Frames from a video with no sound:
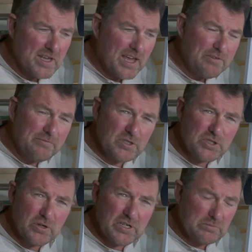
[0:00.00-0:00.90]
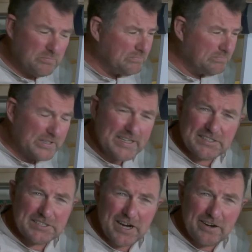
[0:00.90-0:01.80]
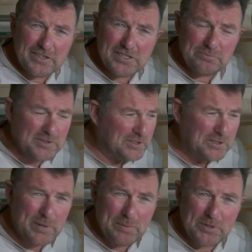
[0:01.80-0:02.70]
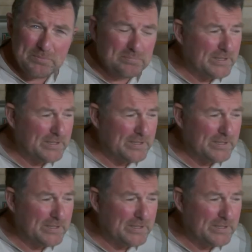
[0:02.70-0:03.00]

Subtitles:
If you've enjoyed it, please share us with other people.